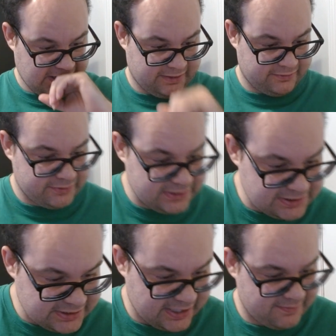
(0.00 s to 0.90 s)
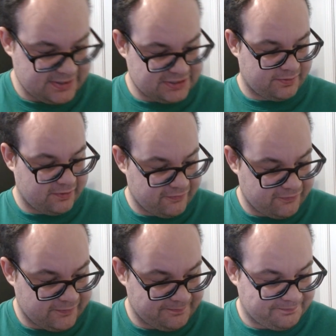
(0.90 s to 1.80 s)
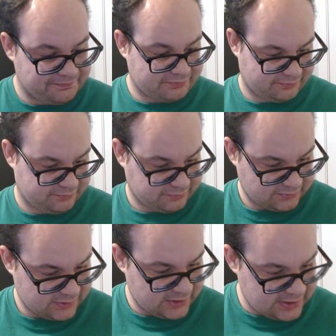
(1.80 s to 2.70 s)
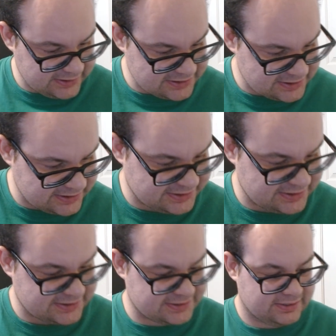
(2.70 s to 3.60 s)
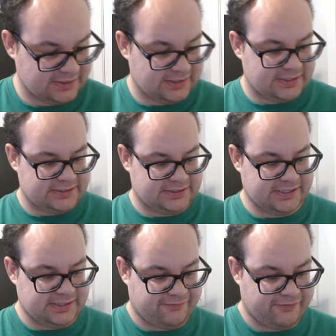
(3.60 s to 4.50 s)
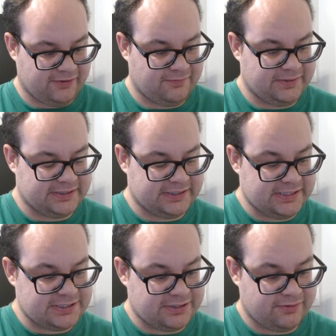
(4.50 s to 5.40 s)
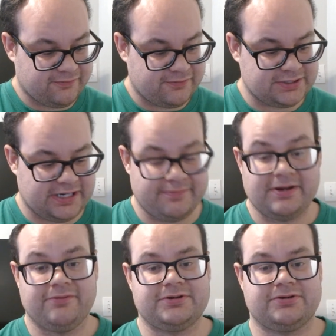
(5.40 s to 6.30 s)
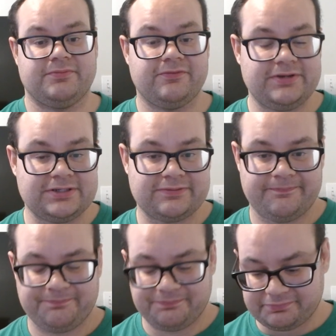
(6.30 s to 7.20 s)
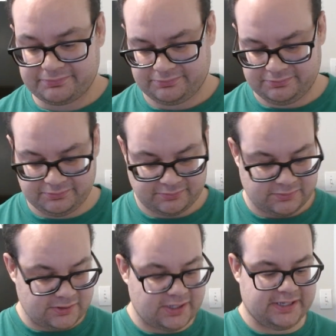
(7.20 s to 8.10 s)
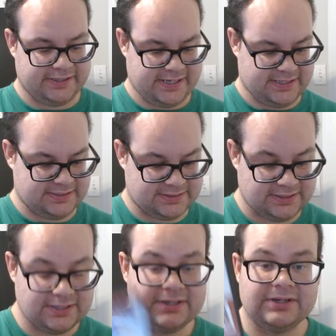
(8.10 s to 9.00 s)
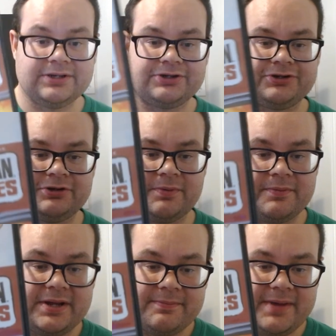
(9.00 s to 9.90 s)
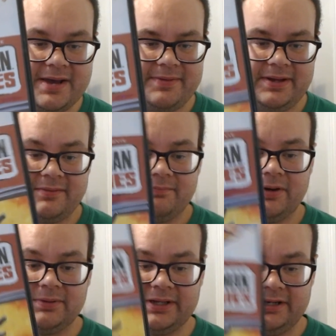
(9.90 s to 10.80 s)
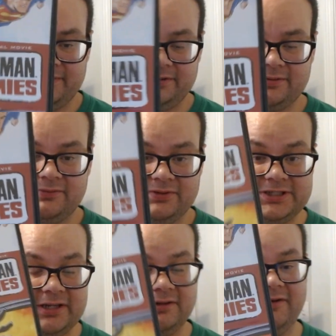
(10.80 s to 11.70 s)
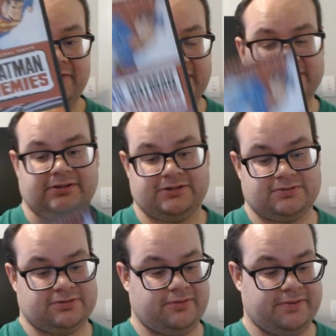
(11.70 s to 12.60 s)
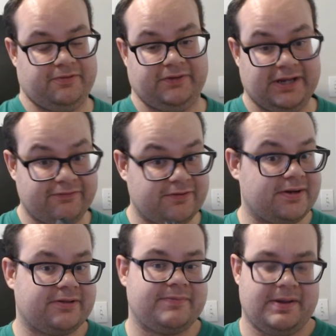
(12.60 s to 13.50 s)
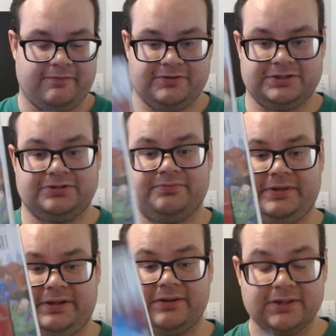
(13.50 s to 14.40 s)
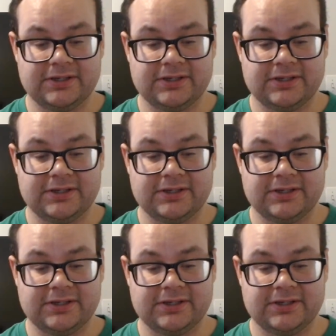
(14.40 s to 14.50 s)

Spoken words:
another DC anime superhero film. This is the sixth film in the DC Universe animated original movies, and that is Superman, Batman, Public Enemies, which I loved. I thought this was a great movie. Definitely better than Batman vs Superman,